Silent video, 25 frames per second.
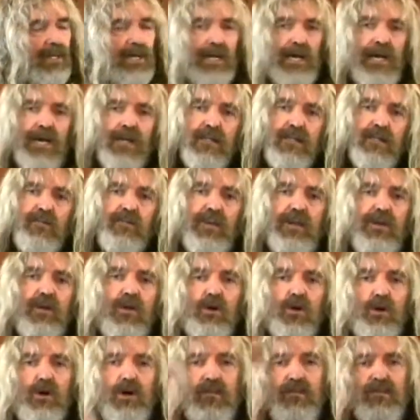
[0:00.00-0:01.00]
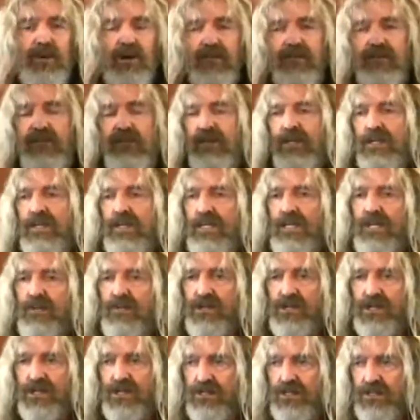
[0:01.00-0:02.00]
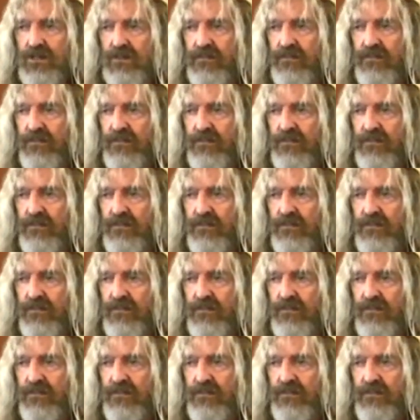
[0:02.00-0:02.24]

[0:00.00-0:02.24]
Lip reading: and the below-above images.